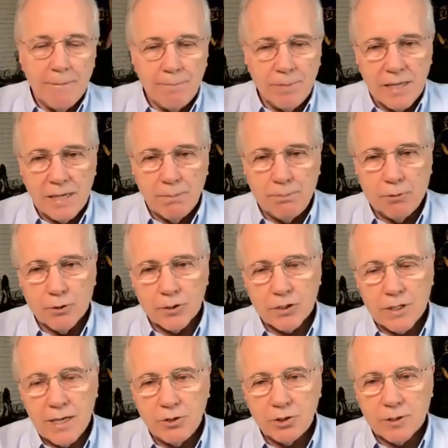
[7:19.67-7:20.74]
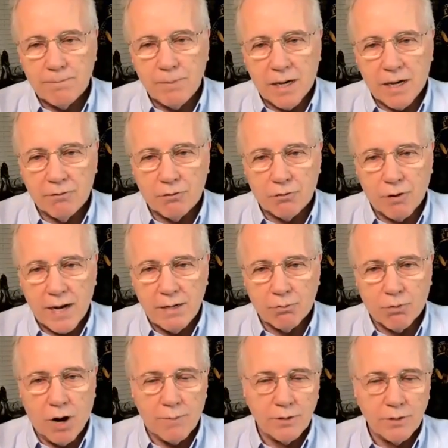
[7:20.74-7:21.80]
the importation of kratom
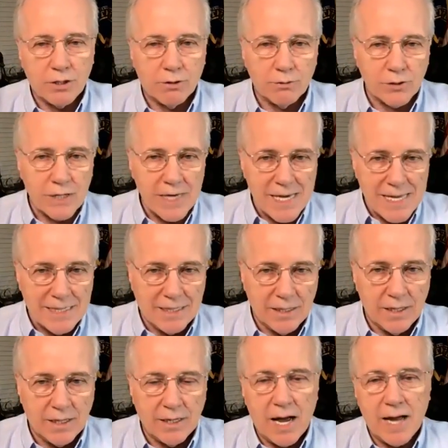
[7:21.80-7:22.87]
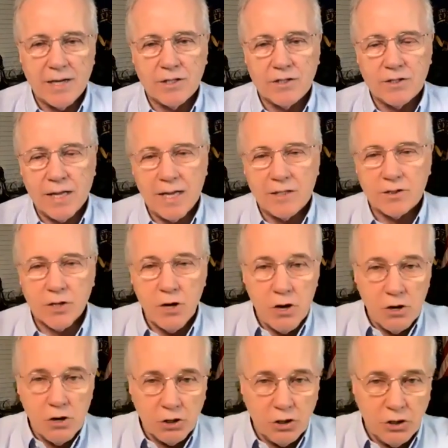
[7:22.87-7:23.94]
raw materials into the United States
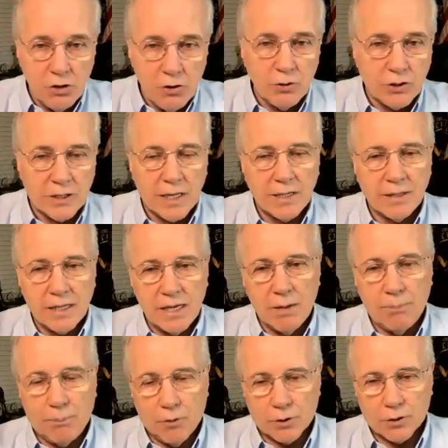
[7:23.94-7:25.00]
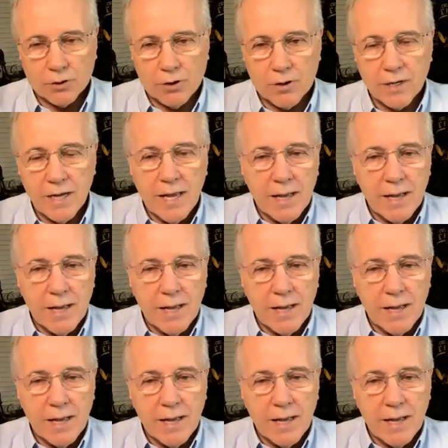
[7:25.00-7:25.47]
using the import alert.